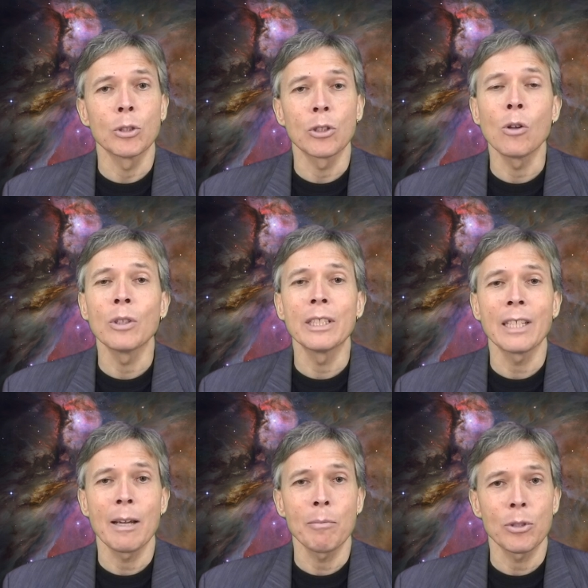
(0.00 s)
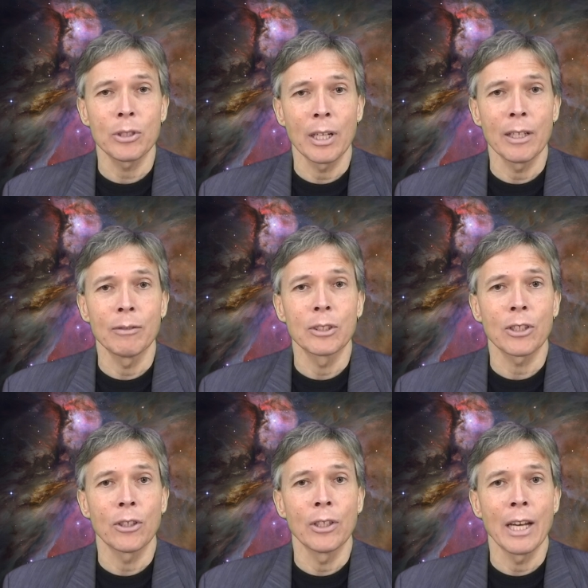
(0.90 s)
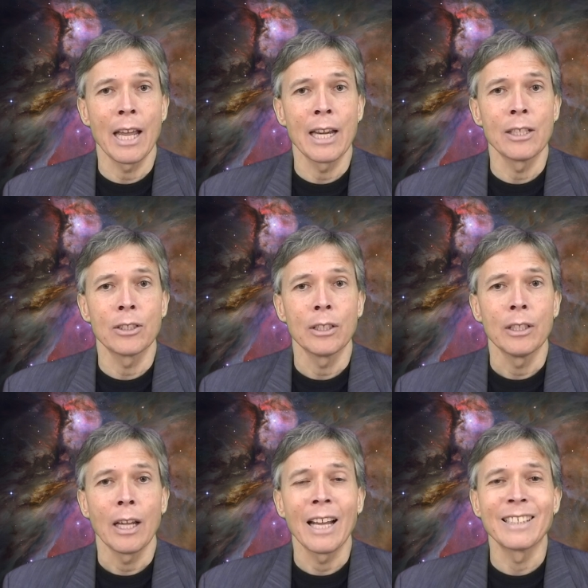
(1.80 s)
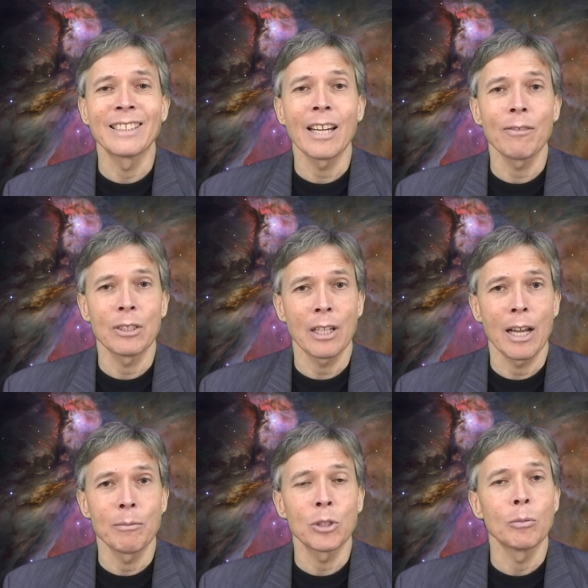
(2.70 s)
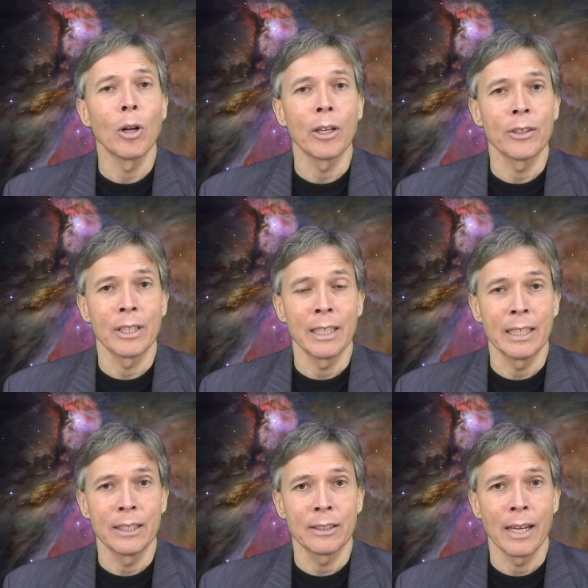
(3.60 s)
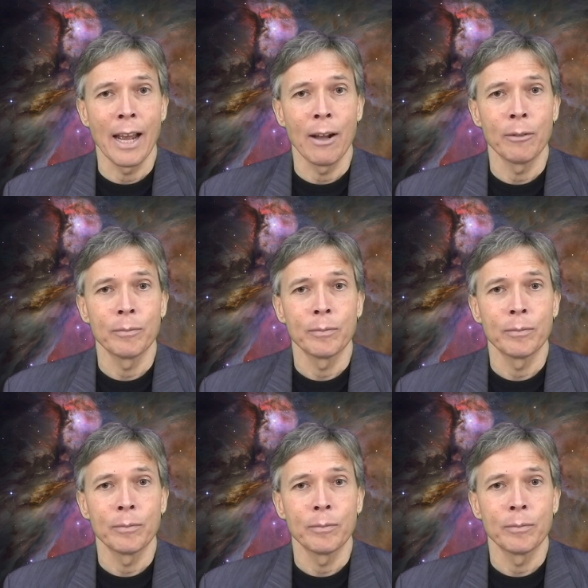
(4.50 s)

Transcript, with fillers: was only 10% of its current age and 7 times smaller than it is now.